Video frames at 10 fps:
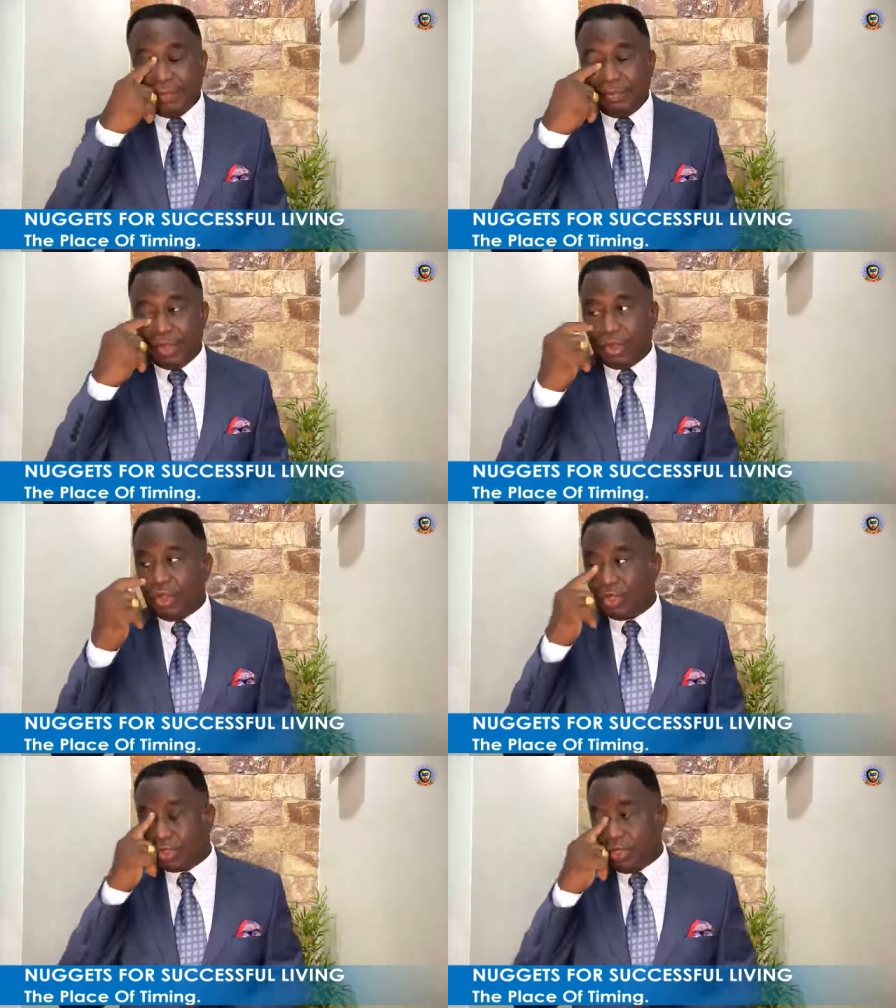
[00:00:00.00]

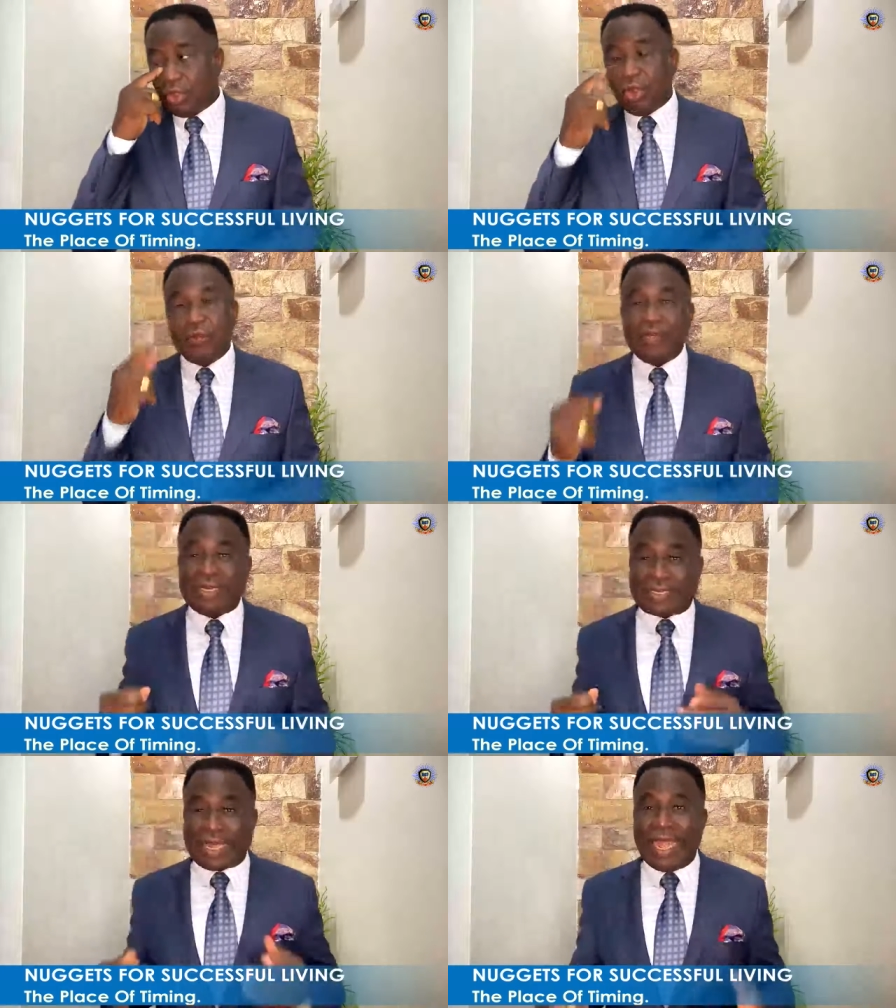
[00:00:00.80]
Because of the
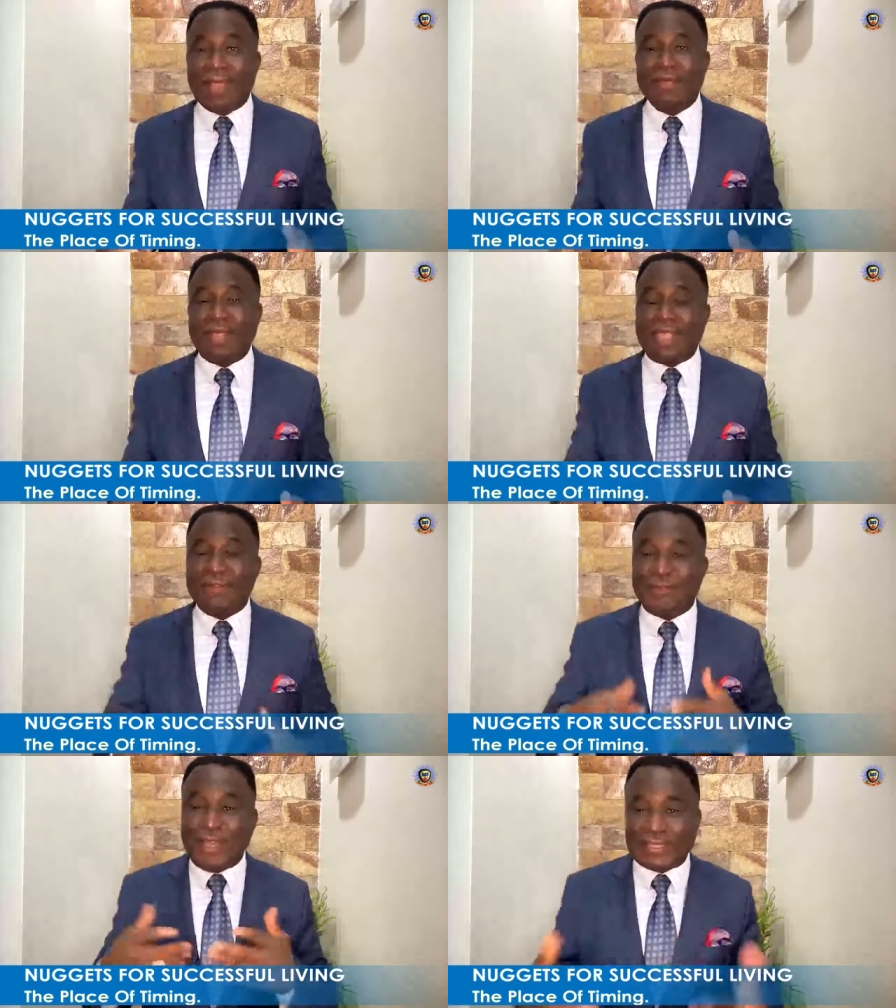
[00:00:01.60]
time
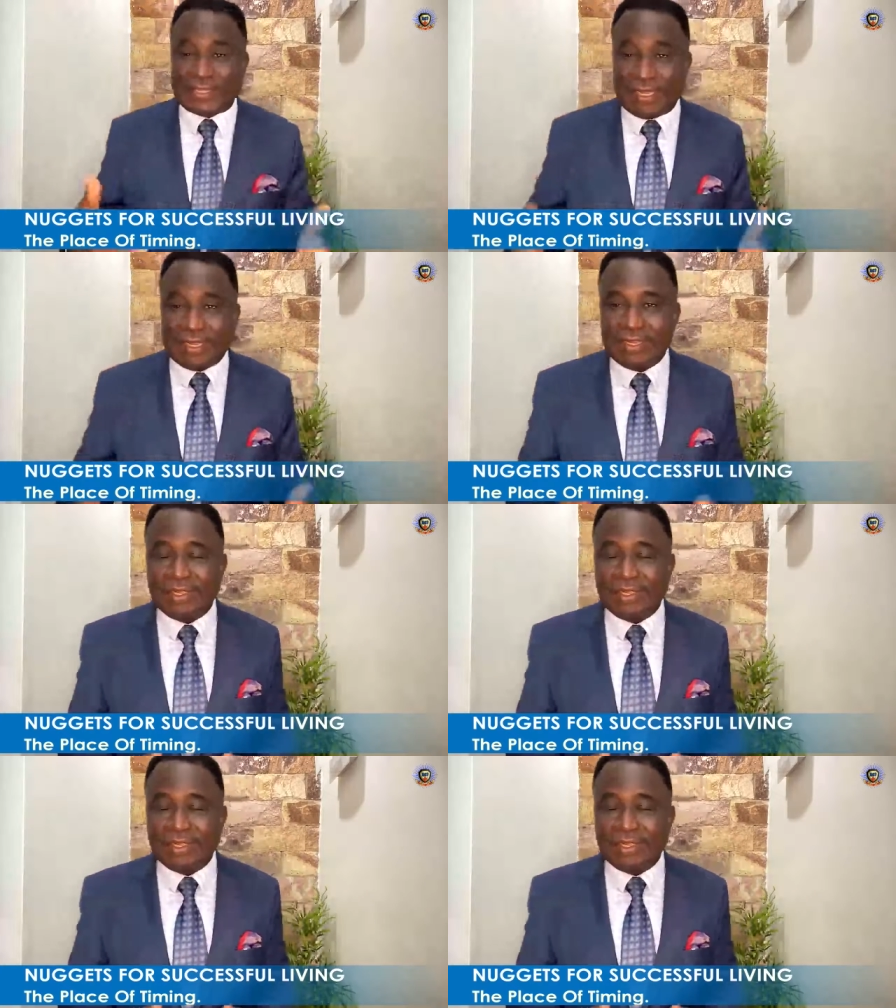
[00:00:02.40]
invested.